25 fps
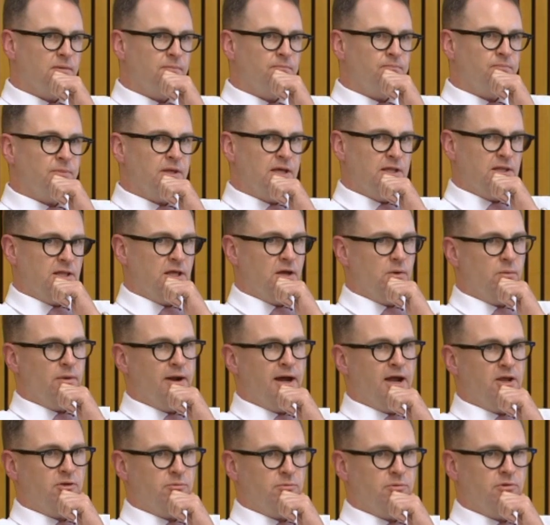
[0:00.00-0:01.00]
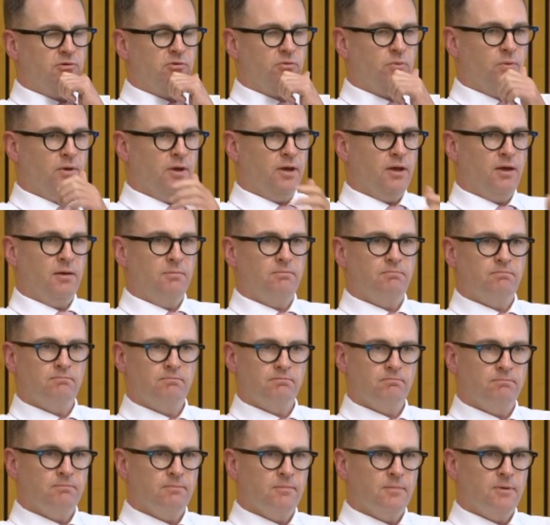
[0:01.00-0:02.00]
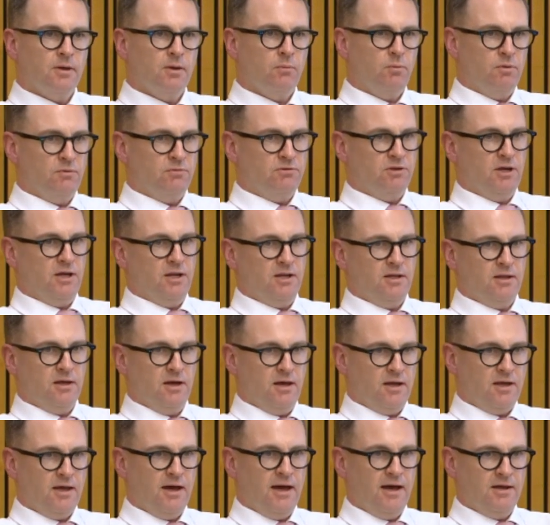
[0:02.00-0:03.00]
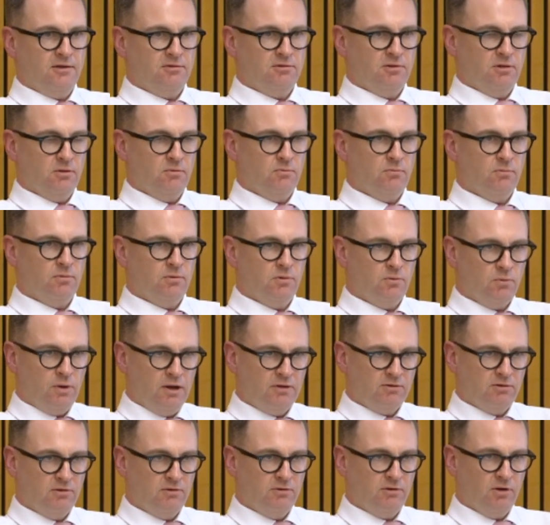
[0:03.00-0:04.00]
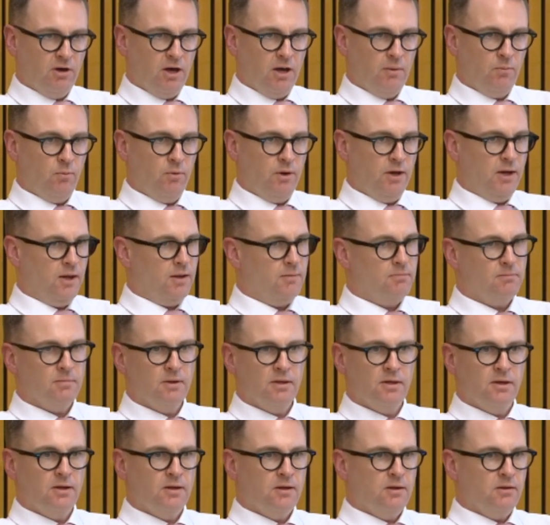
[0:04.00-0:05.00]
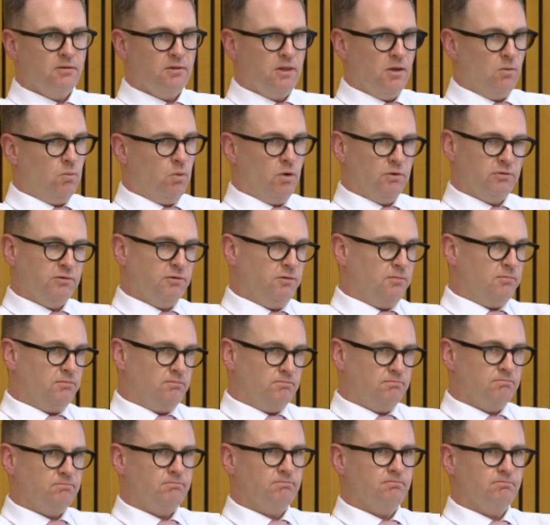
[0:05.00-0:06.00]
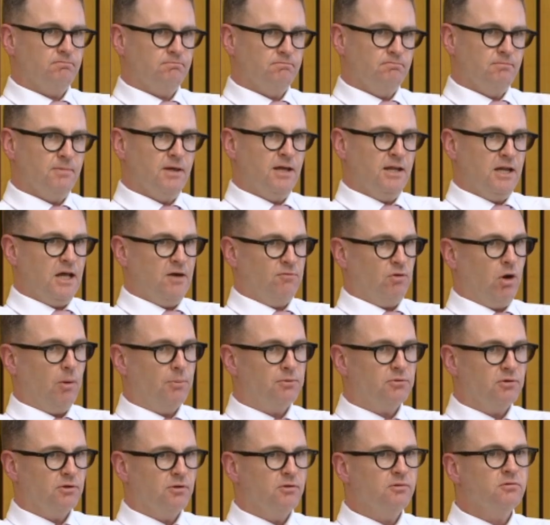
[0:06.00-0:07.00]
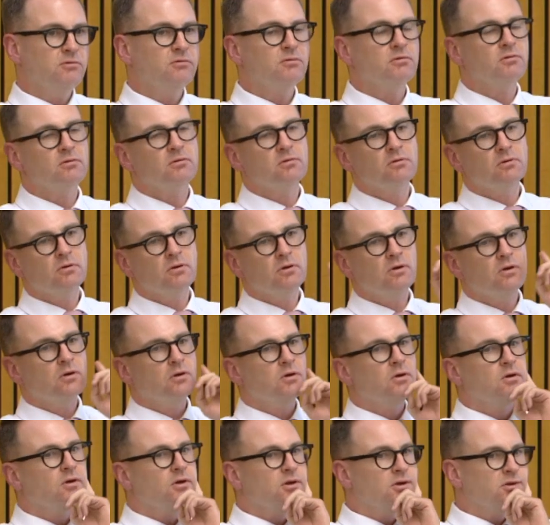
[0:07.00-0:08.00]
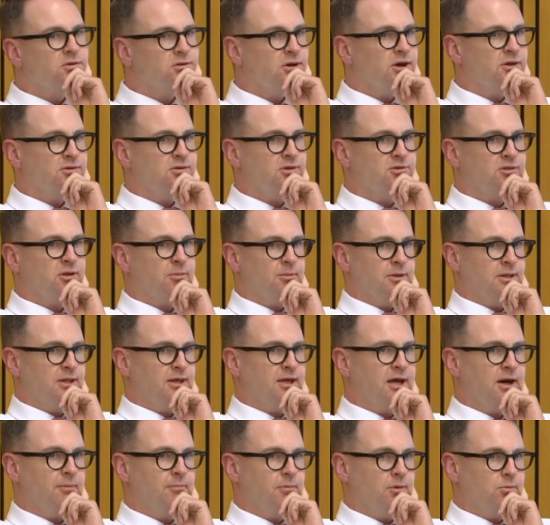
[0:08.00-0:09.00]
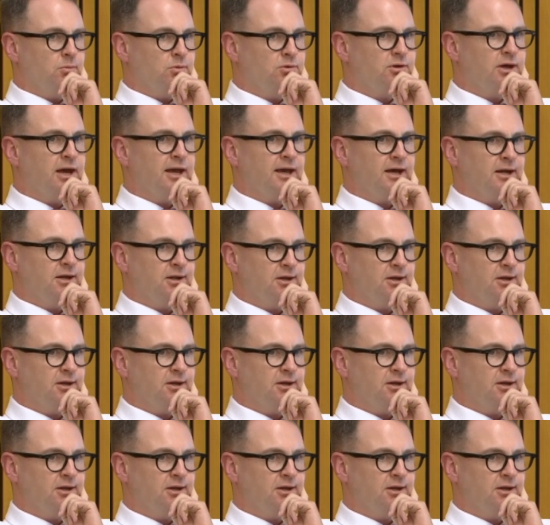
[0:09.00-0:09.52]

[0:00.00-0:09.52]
in the arrangements, where we've seen a case in the recent time where there wasn't enough options. So is this something the government will take under